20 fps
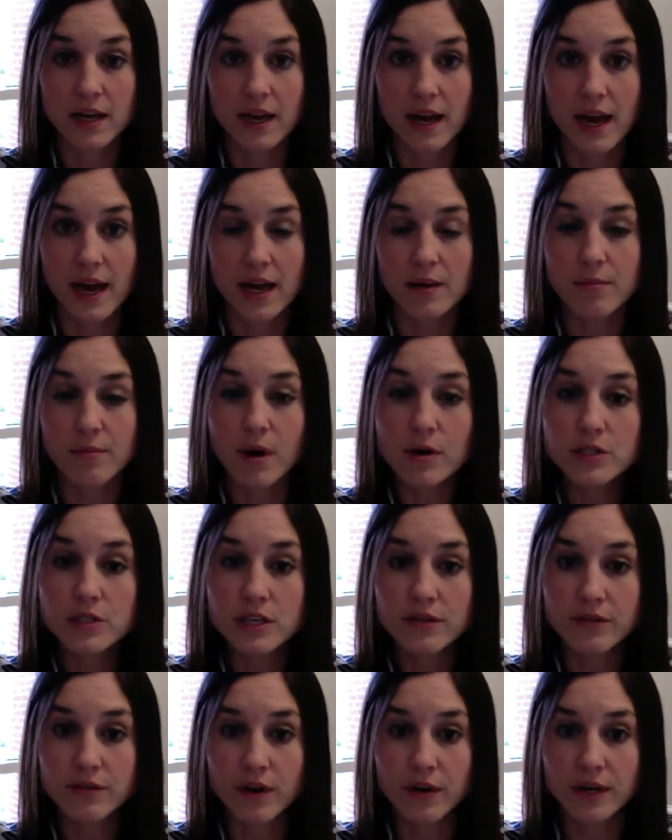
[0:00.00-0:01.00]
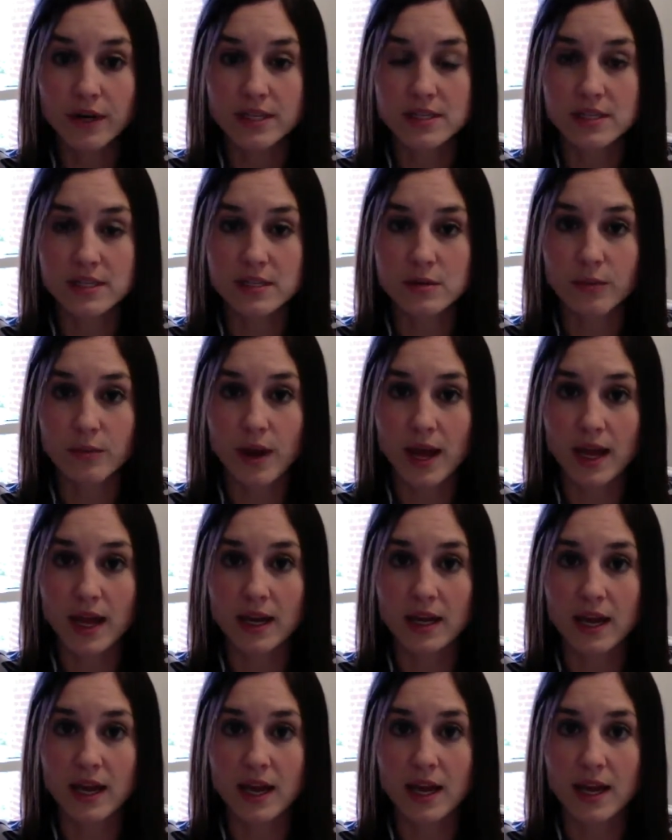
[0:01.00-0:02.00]
And emotion-focused is
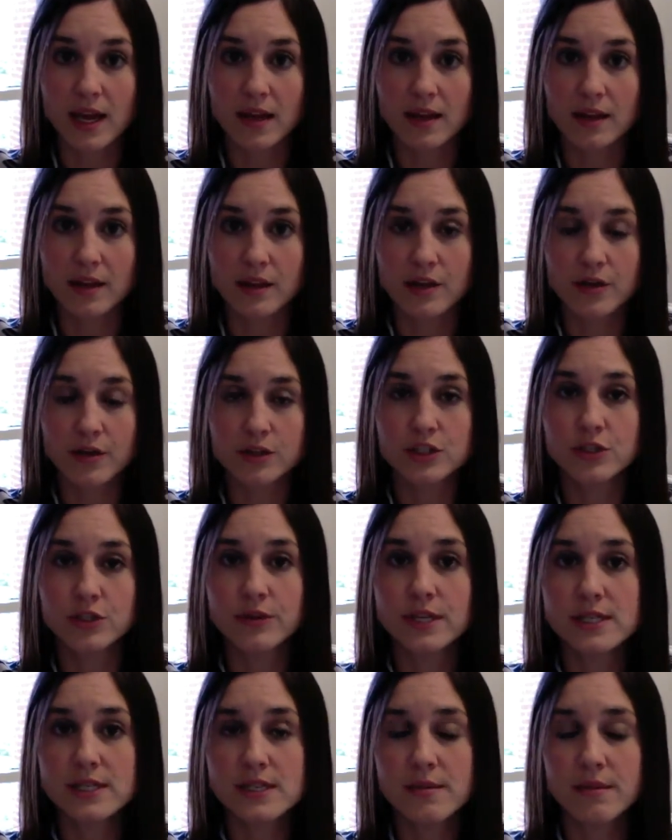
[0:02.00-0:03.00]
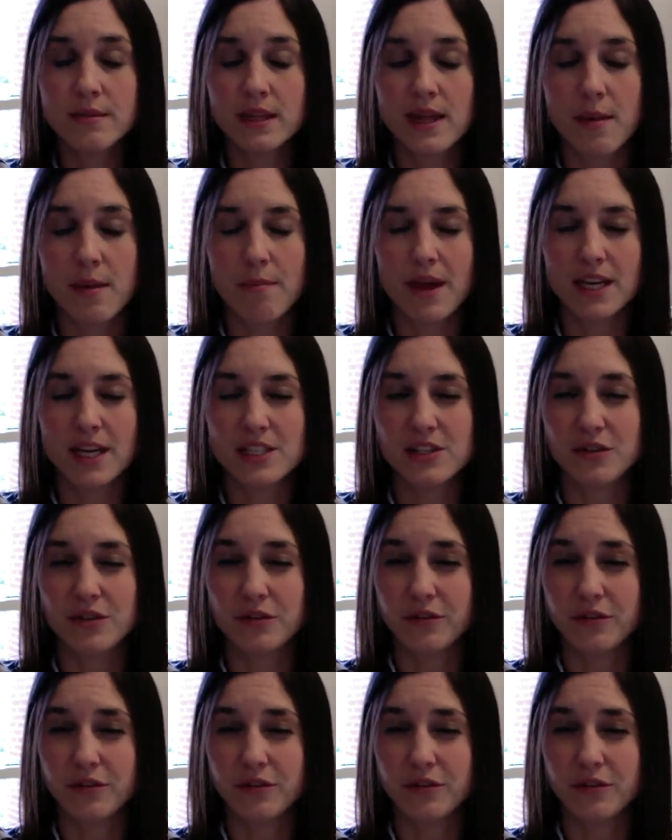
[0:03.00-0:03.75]
when you're doing something that makes you